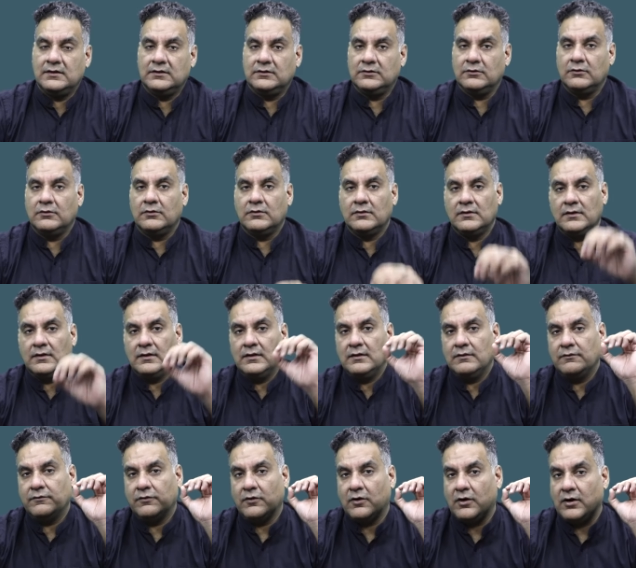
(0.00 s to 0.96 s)
So
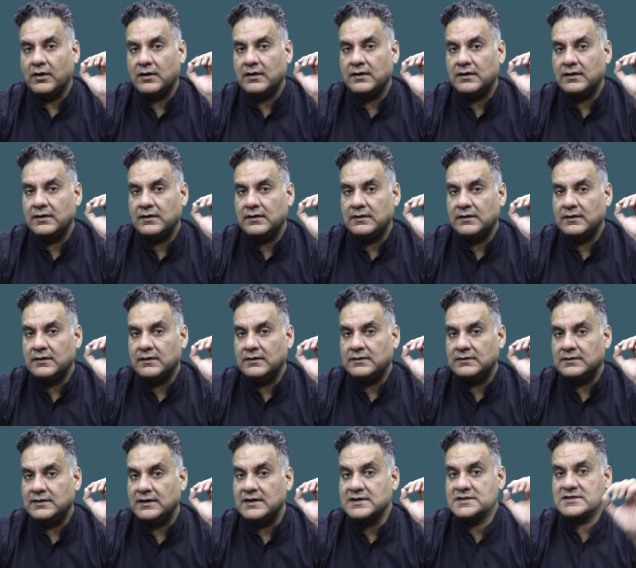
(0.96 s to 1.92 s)
for
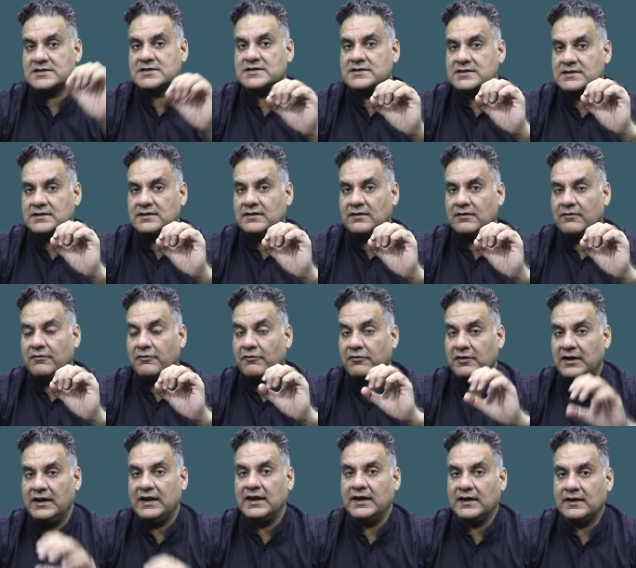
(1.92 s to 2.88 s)
this
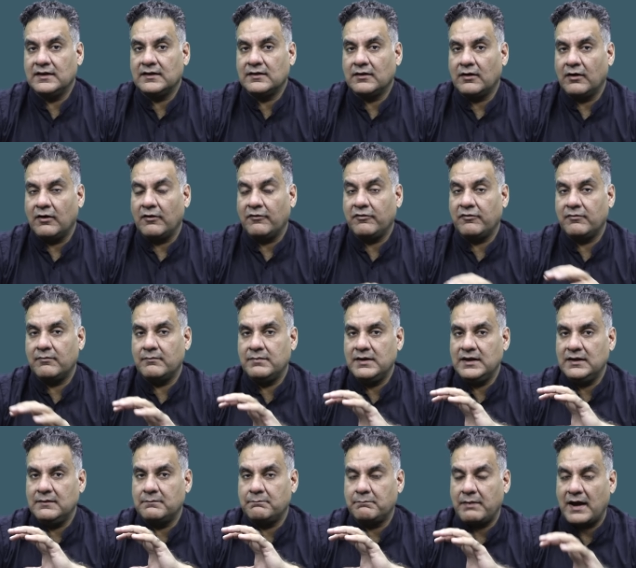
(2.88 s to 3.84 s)
feeling of
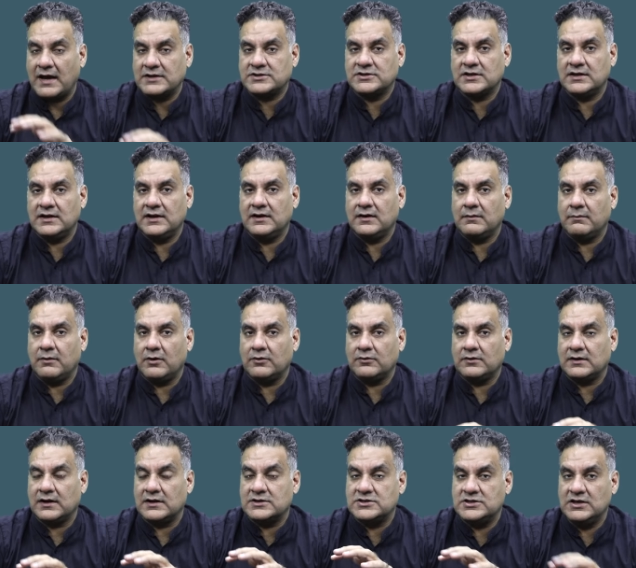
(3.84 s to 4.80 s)
being passionate
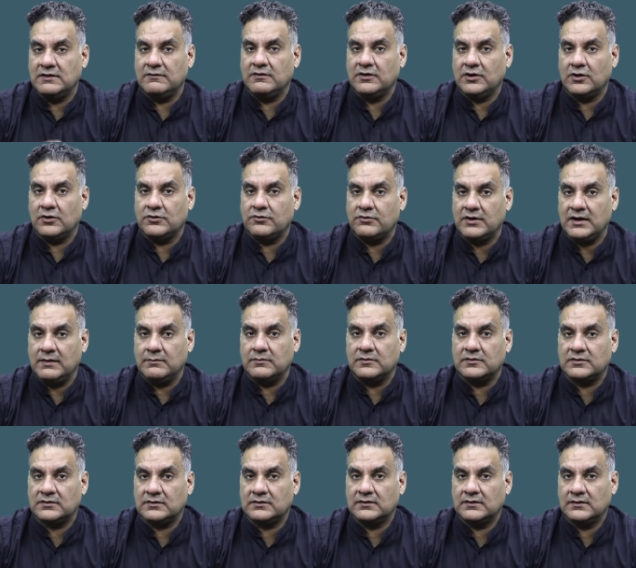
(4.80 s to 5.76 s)
about achieving your
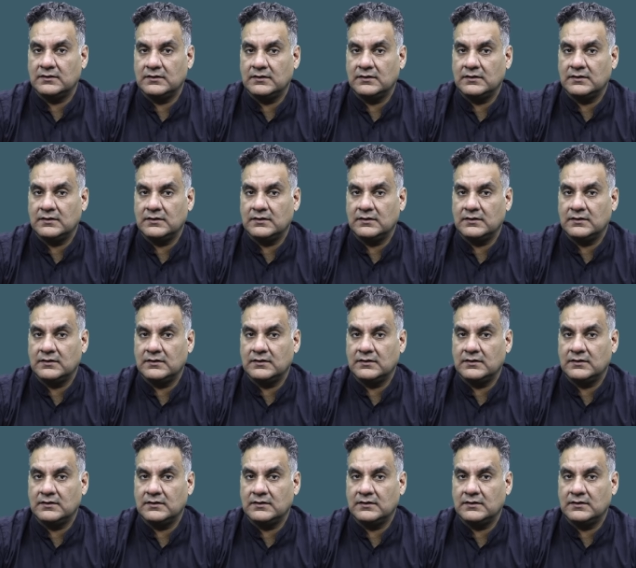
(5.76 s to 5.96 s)
dreams,